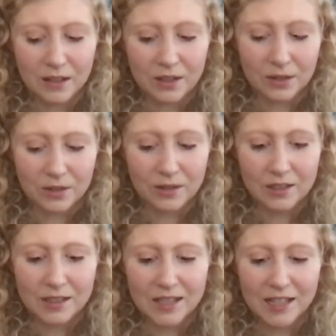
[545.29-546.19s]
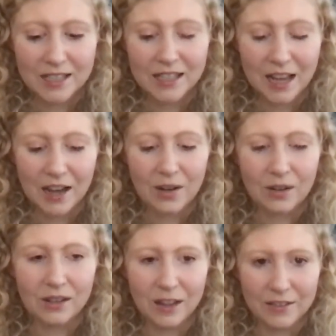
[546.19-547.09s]
you know, sending
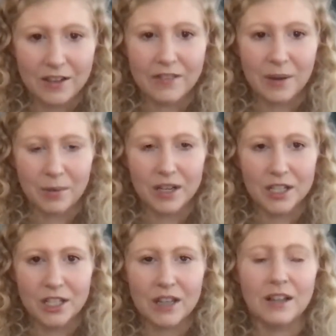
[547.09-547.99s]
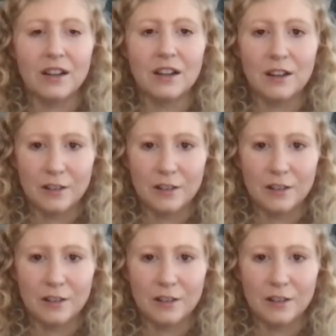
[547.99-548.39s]
out loving vibration